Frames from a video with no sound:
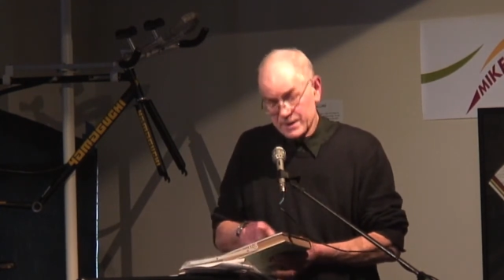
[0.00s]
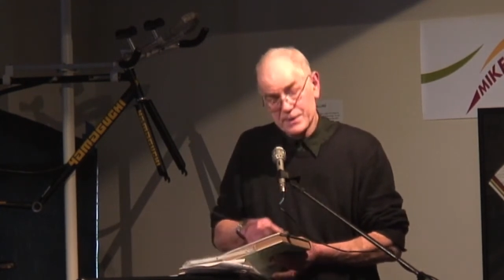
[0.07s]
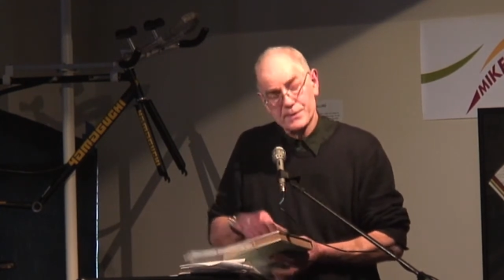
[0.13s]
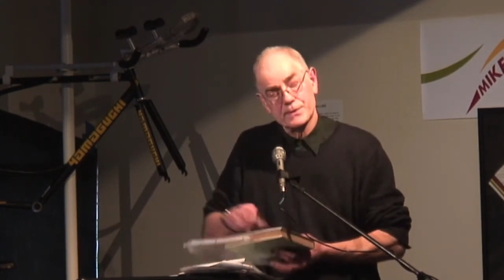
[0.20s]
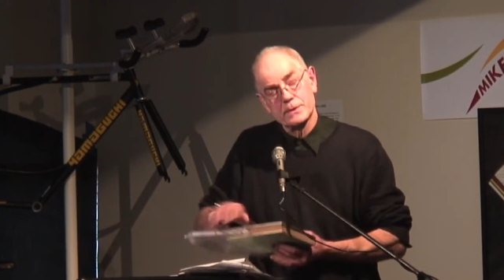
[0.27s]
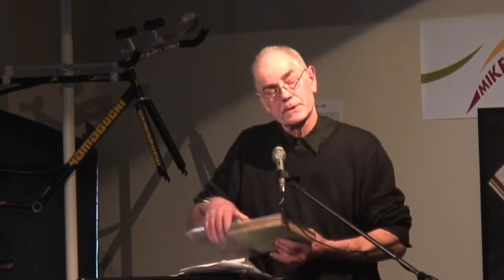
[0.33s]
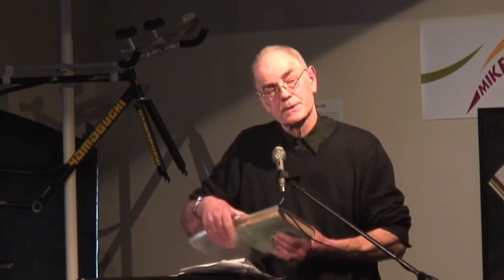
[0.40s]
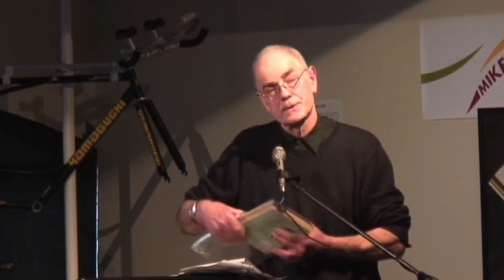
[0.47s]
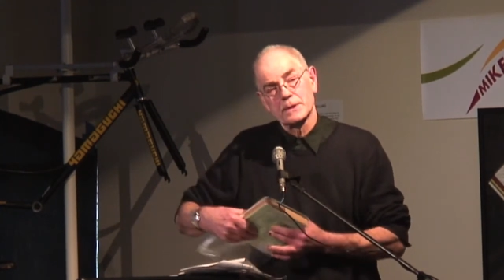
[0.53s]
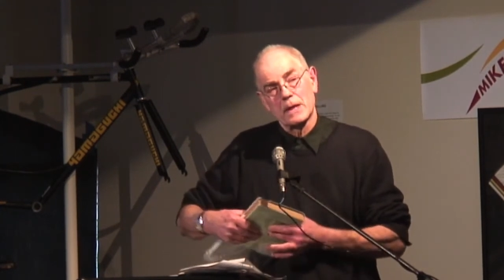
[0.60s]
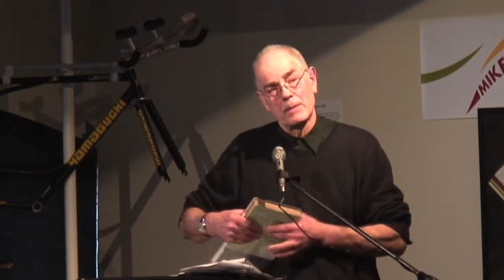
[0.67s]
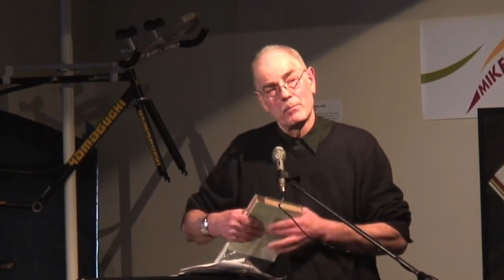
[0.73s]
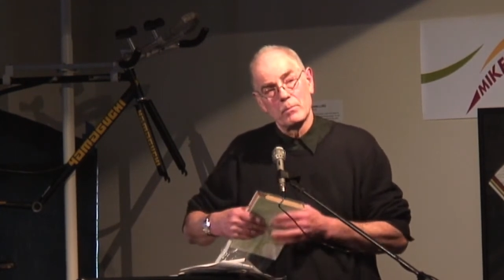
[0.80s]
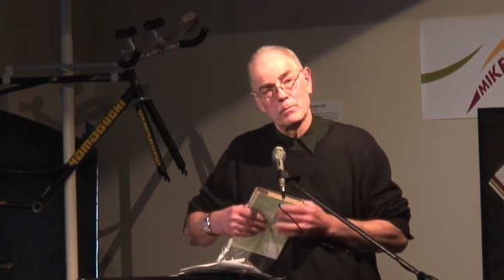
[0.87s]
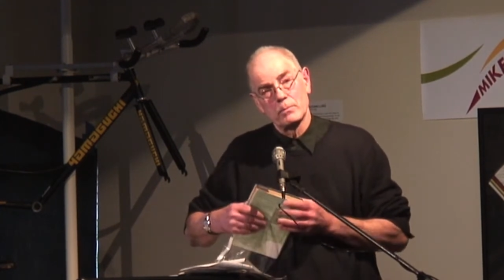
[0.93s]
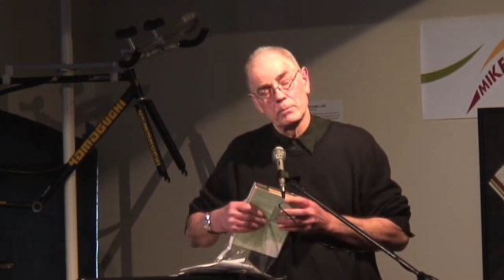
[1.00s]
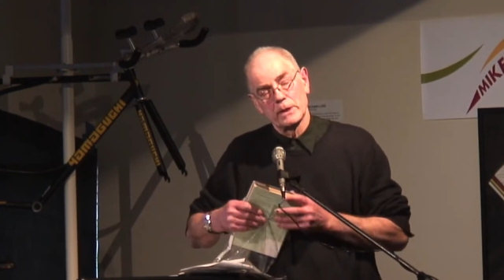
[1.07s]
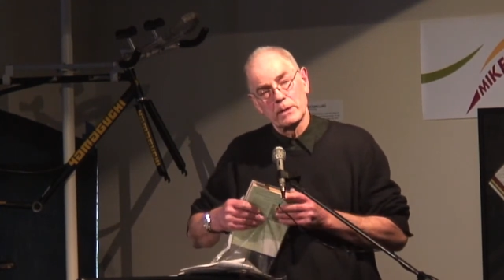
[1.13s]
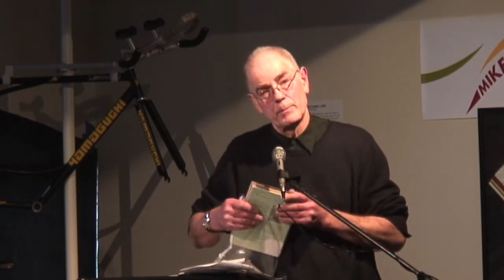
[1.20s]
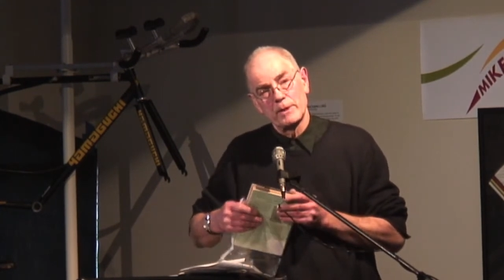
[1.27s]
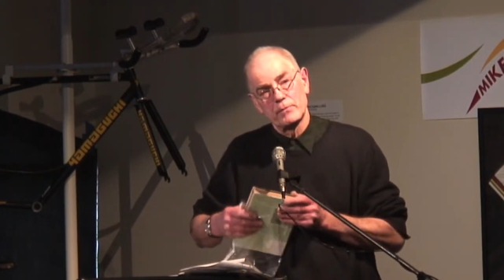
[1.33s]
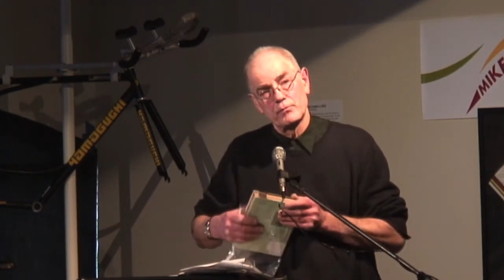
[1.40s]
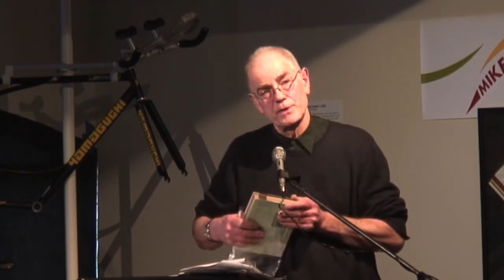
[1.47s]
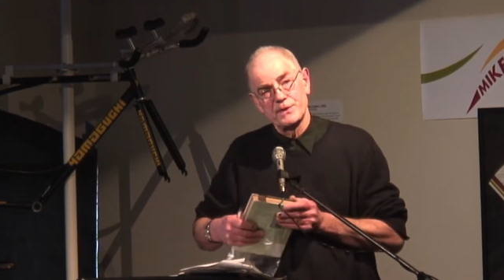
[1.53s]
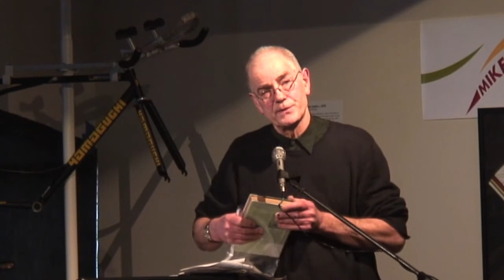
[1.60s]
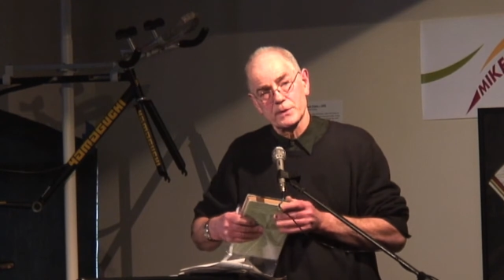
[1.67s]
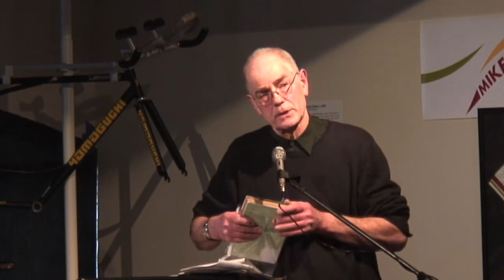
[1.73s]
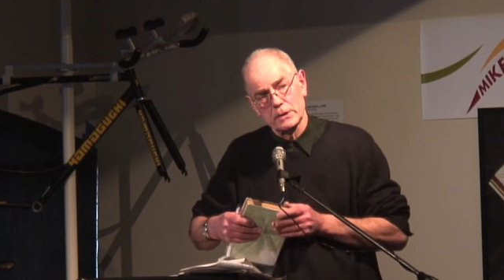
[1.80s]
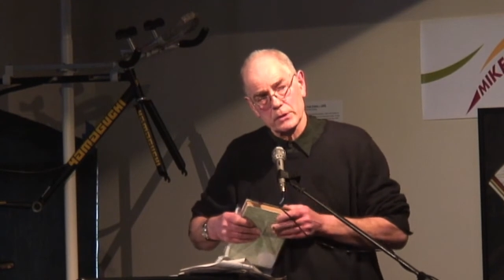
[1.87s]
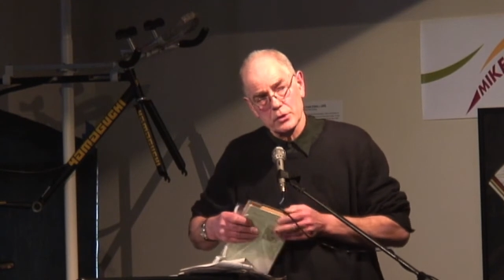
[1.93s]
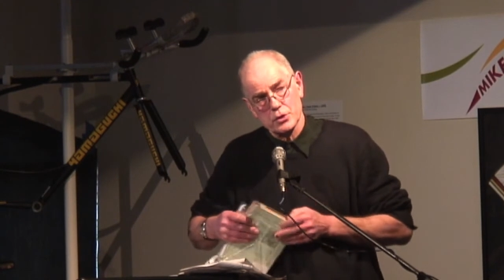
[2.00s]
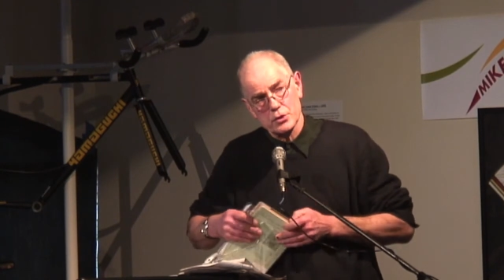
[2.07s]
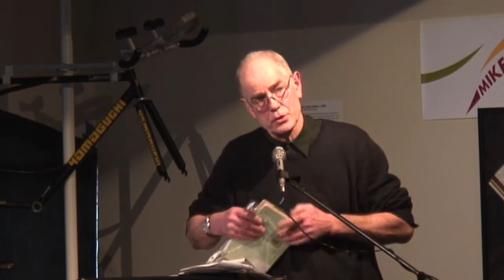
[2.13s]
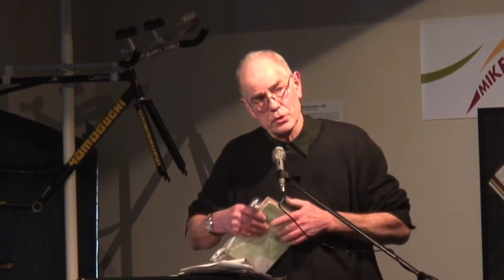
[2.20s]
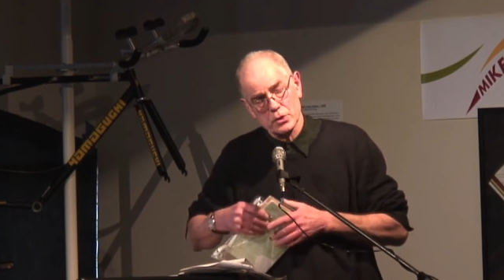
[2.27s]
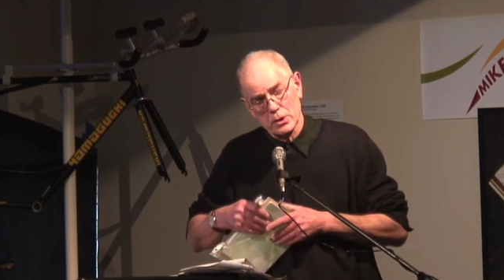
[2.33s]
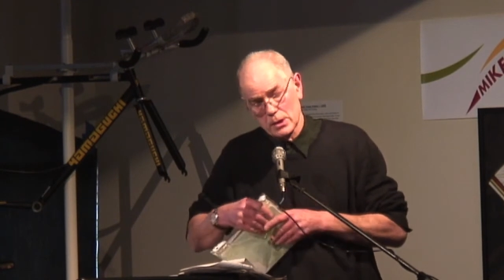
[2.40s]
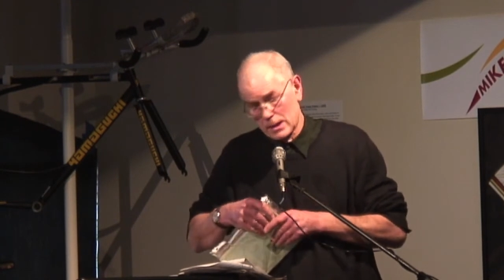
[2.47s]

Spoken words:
did some little bit of research.